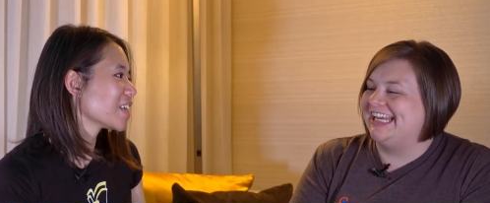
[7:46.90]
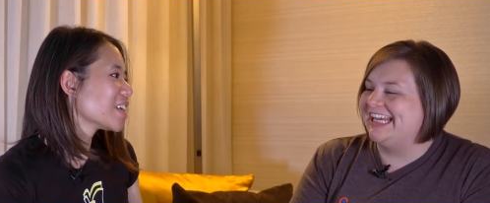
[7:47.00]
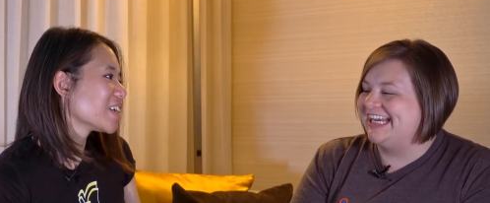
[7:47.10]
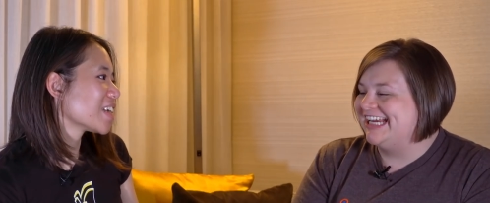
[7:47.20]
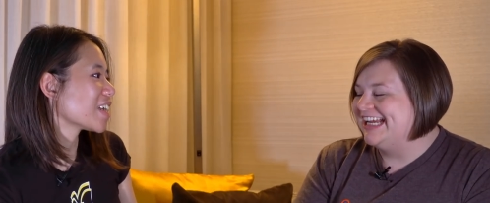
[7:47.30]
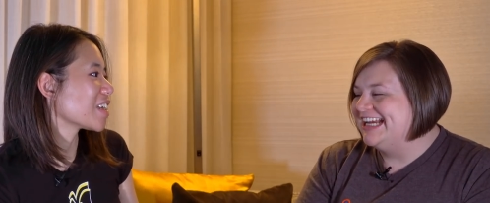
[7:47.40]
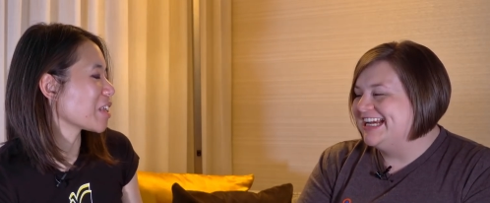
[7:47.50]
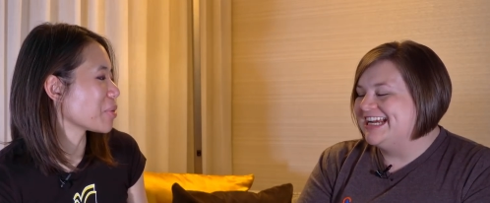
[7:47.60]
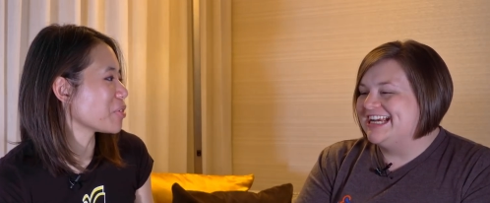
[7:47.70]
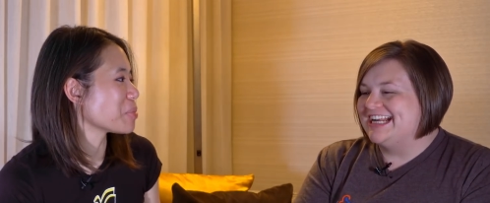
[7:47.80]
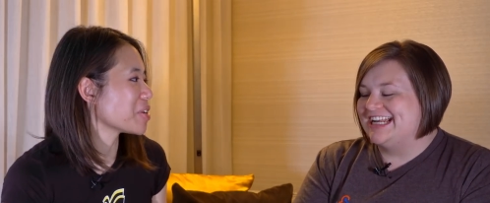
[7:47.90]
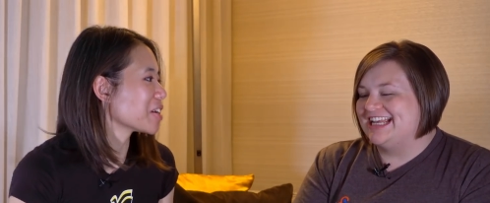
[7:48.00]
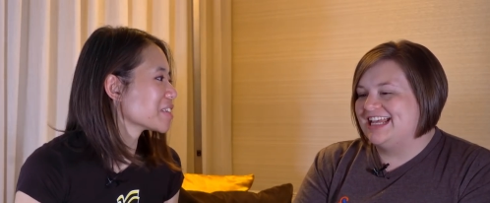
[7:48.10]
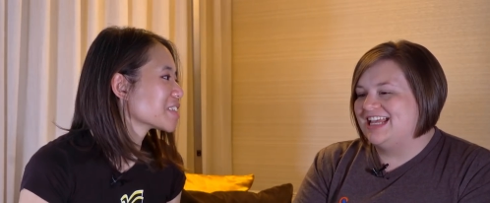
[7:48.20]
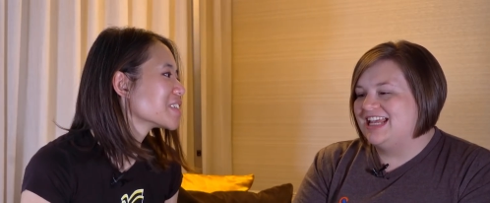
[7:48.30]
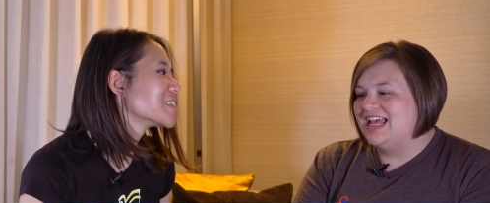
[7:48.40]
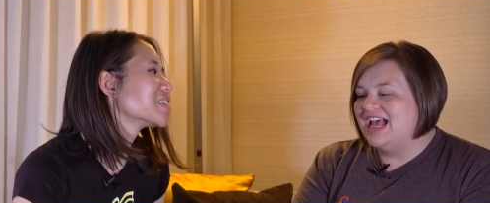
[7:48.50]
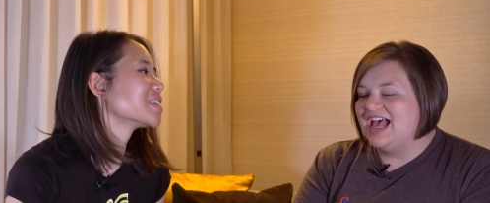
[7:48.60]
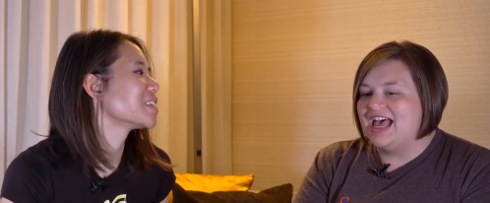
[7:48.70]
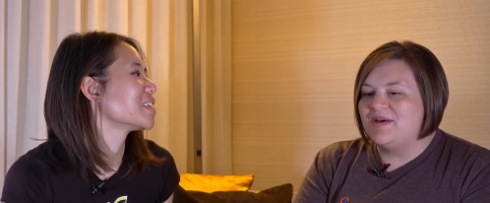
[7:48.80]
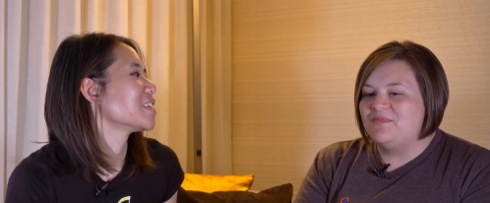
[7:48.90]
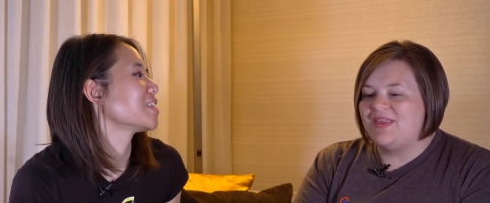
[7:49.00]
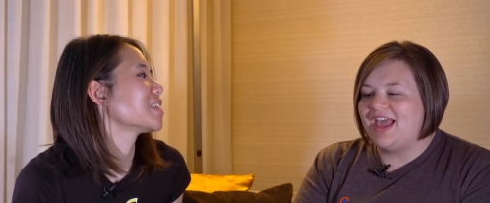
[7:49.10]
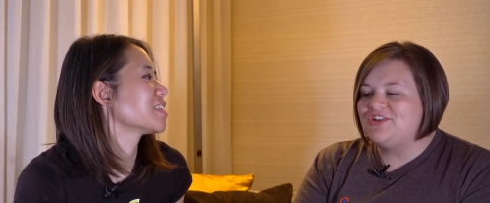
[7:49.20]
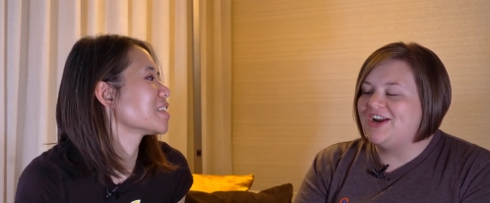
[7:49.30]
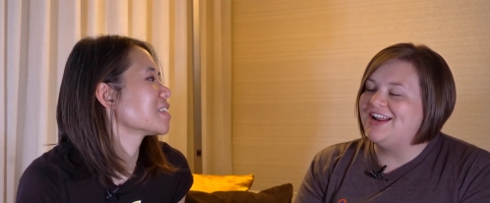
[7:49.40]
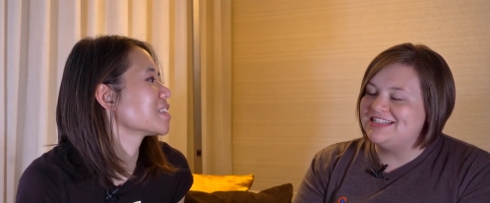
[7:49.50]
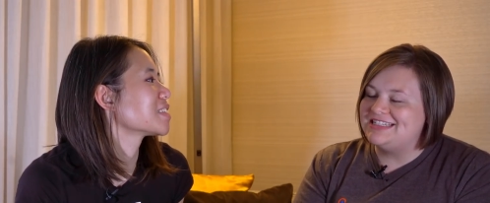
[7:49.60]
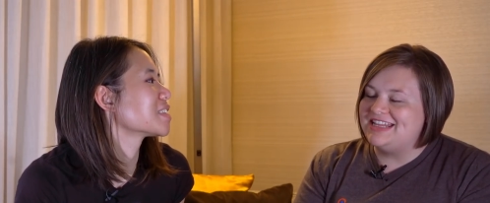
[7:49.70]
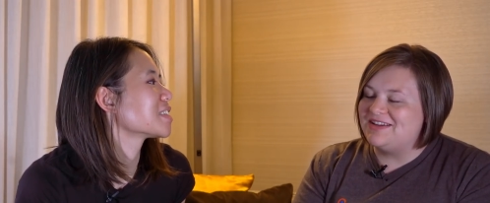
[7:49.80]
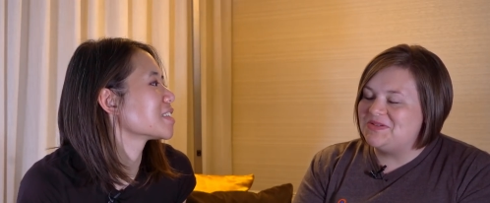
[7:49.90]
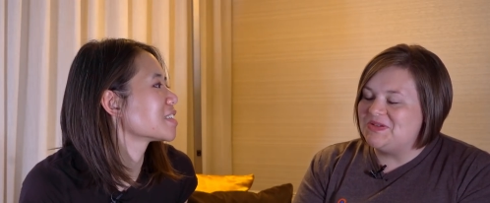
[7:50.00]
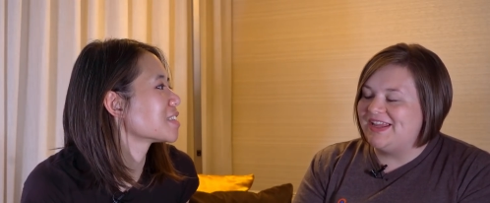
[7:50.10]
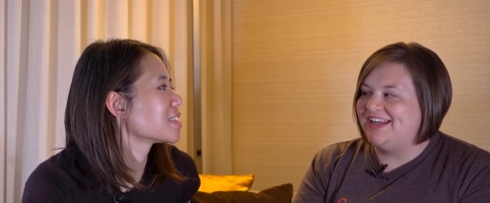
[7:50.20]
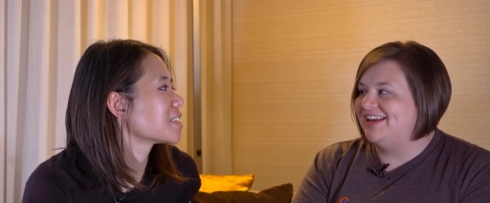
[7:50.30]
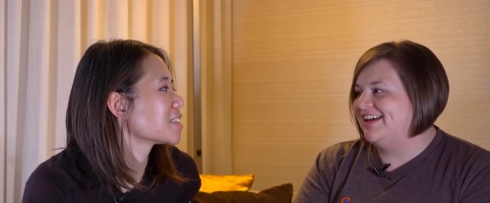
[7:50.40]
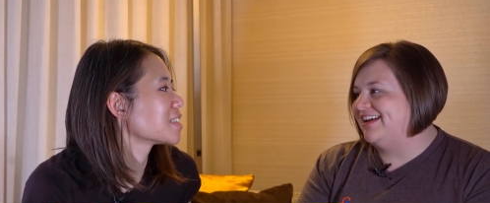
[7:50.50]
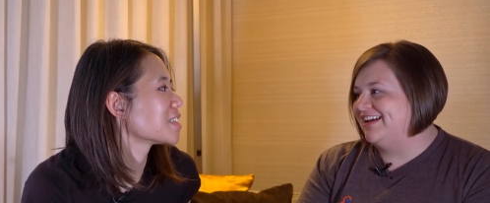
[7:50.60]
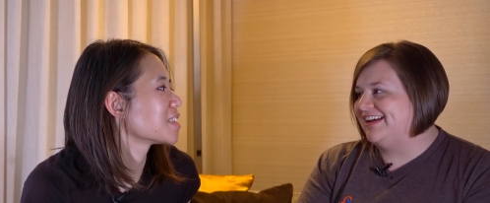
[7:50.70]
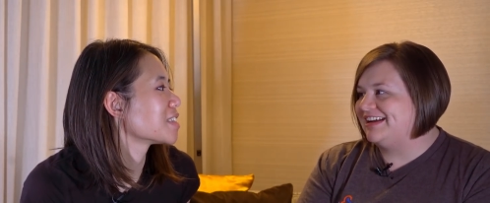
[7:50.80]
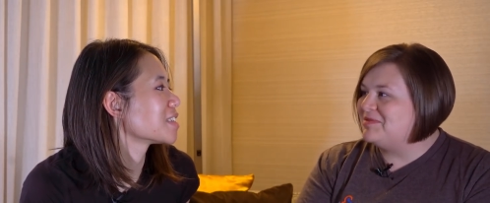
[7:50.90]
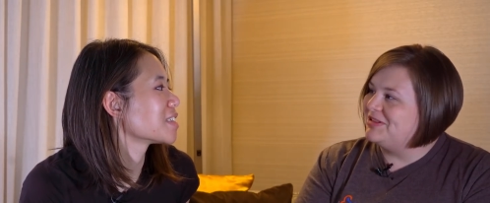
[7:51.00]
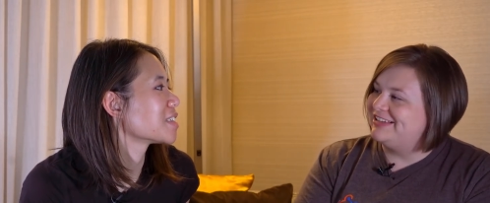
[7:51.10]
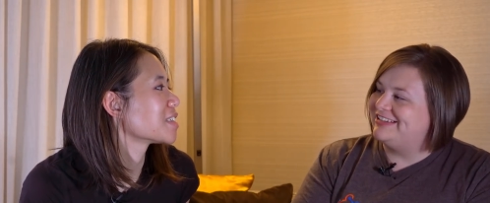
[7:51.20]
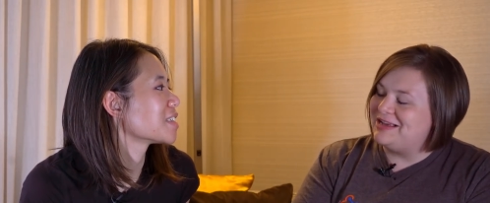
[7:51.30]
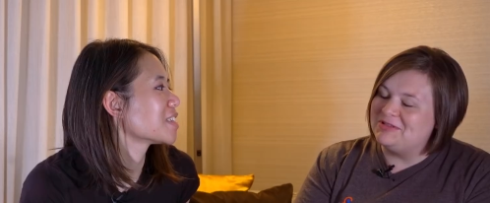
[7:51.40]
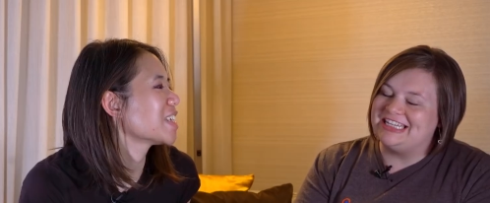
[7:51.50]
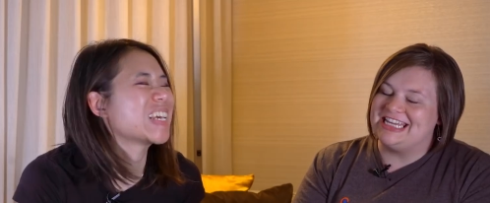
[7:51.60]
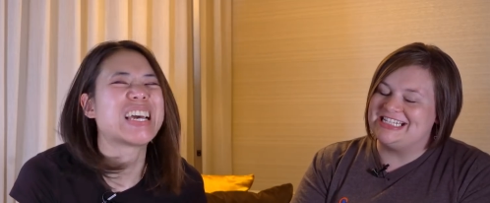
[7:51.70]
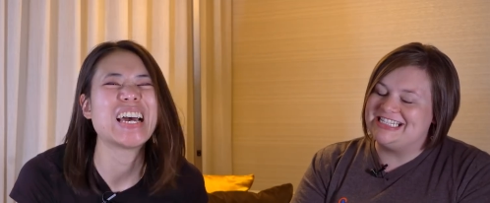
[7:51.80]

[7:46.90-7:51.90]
Speaker 1: like reviewing PRs?
Speaker 2: Um, I try not to stay up too late. Uh, a couple of couple of kids